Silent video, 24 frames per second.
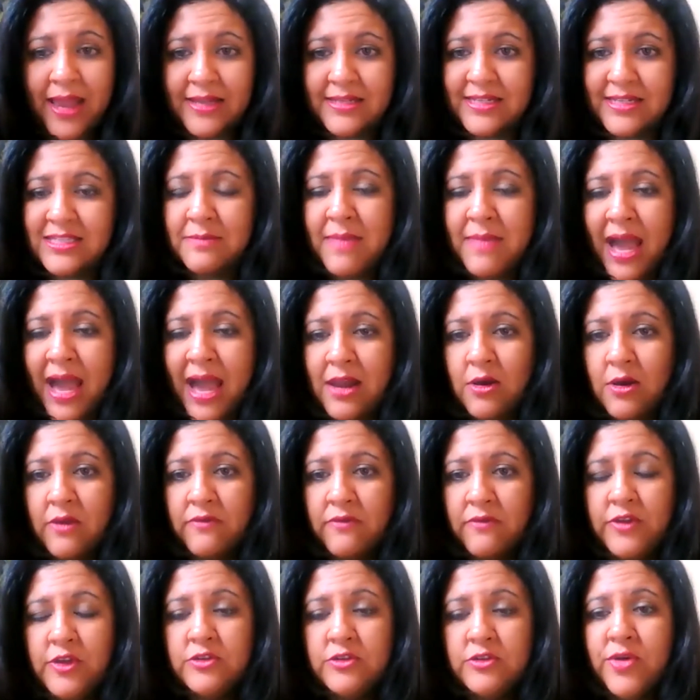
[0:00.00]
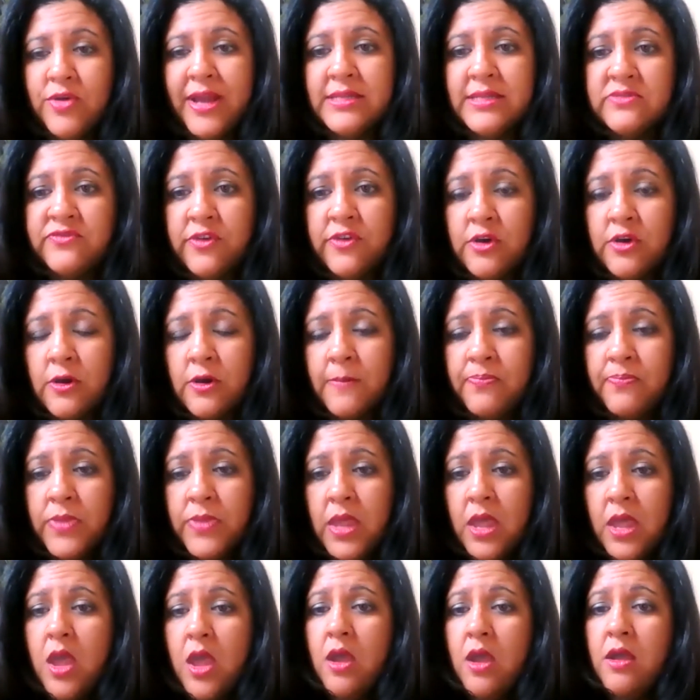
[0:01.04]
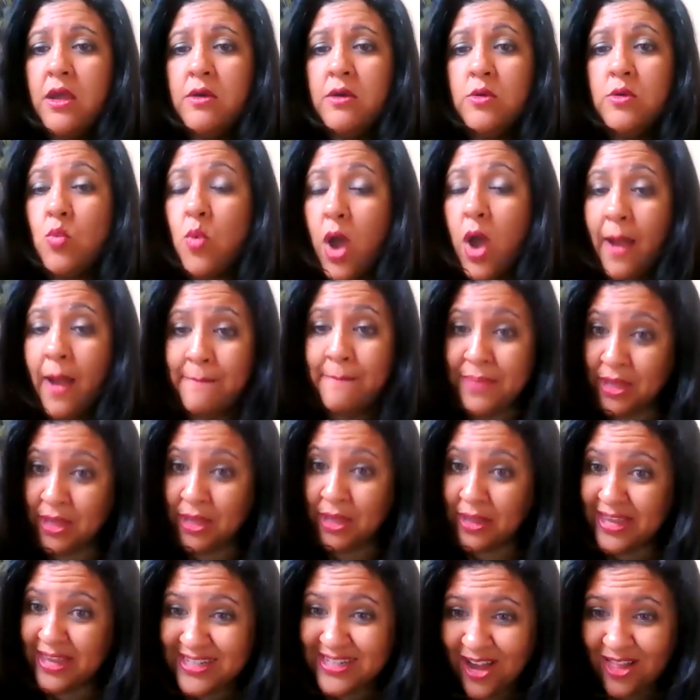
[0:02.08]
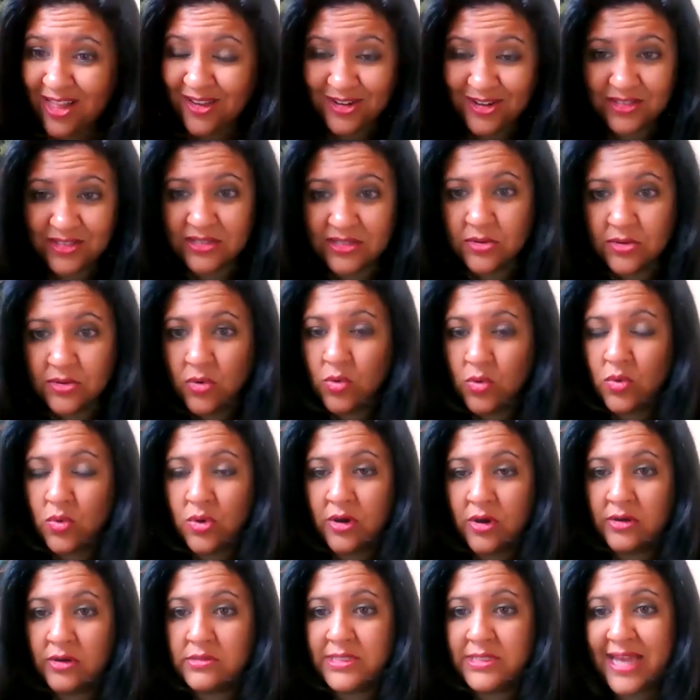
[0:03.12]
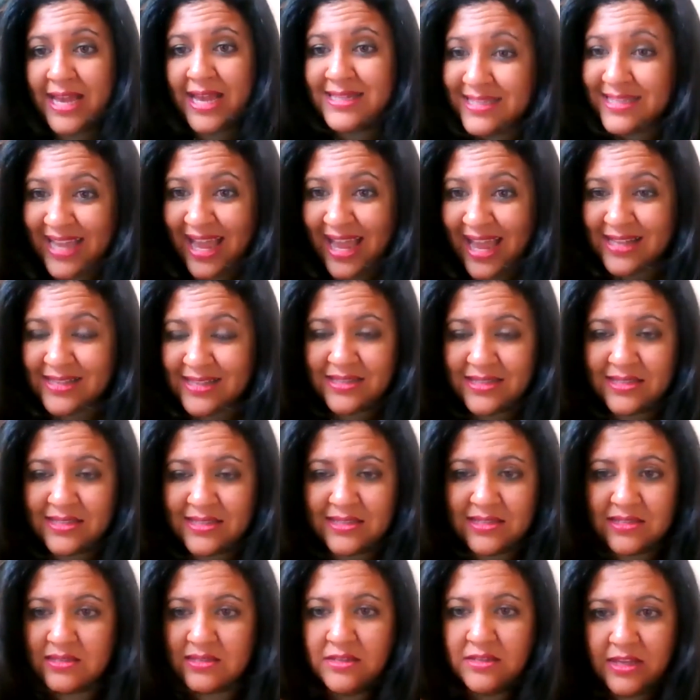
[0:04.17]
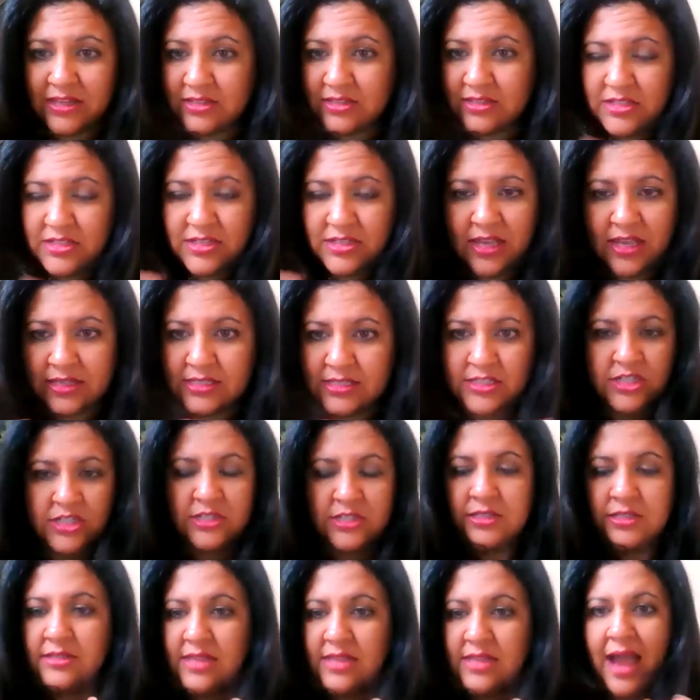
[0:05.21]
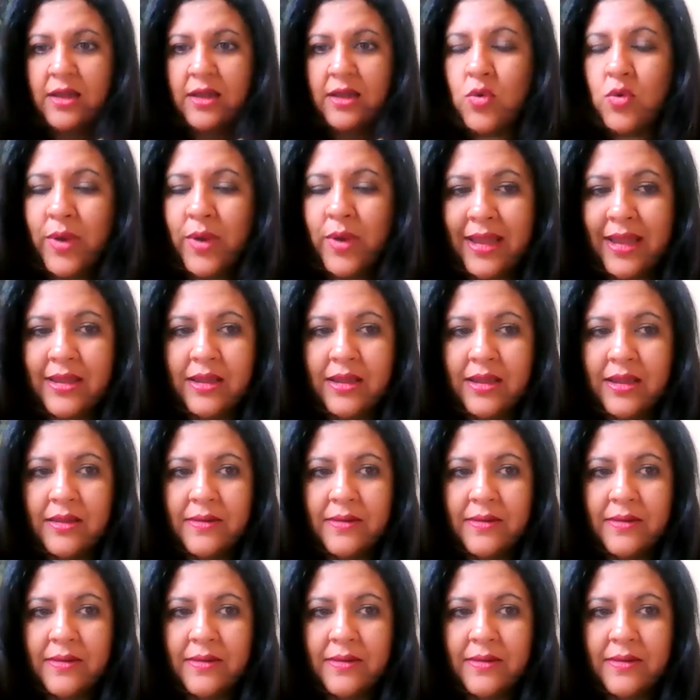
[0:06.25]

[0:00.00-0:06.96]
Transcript: It doesn't matter if you transfer a billion dollars or 10 cents. It's it's just that quick.